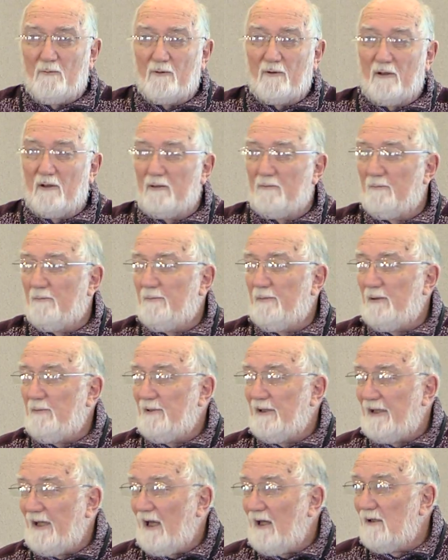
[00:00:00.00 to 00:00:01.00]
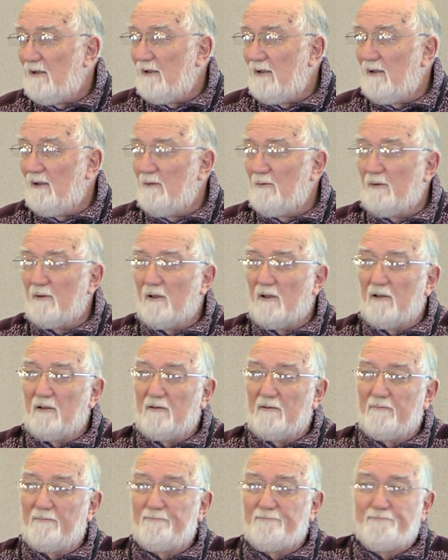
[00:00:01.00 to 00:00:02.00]
we're on BB Canada, we're
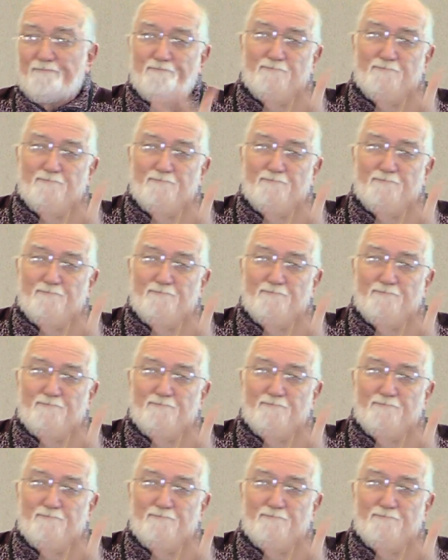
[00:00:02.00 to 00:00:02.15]
on